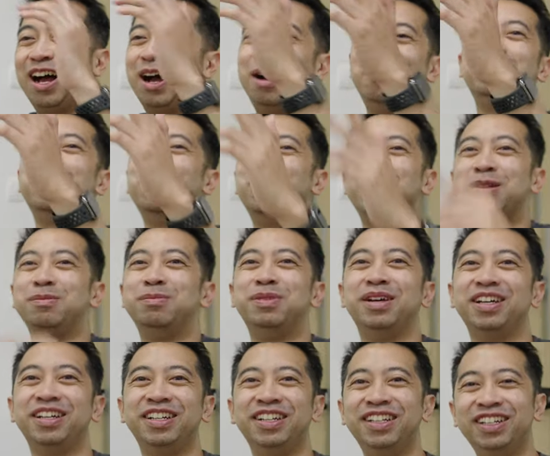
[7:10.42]
I'm going to
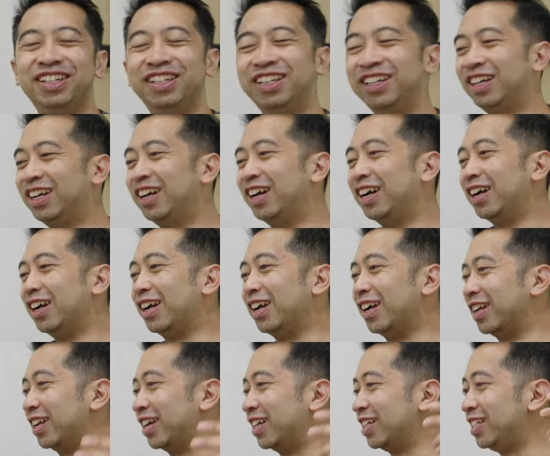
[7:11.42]
bed,
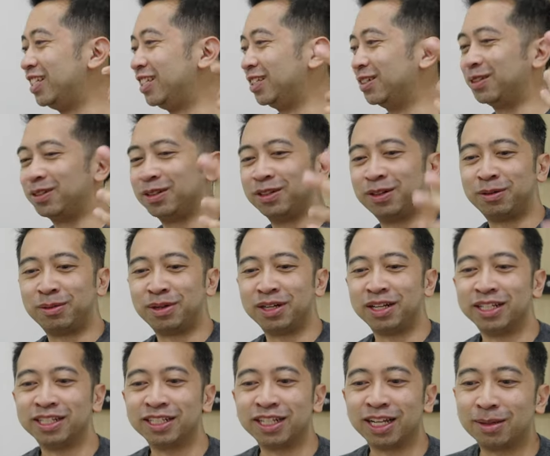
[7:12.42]
and I still don't know where my
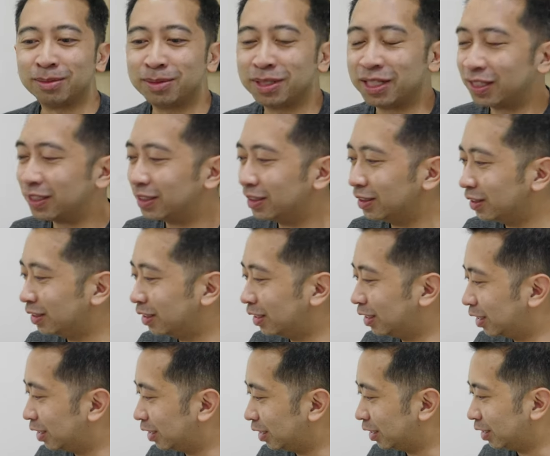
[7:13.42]
lens cap's at.
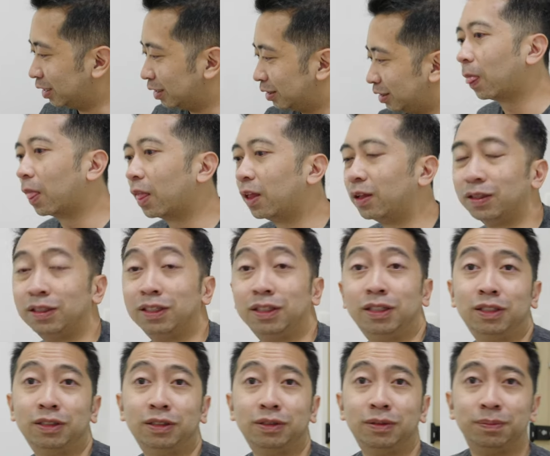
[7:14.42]

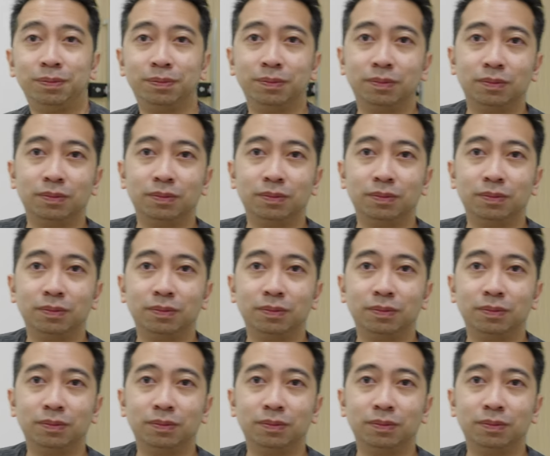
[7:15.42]
Yeah.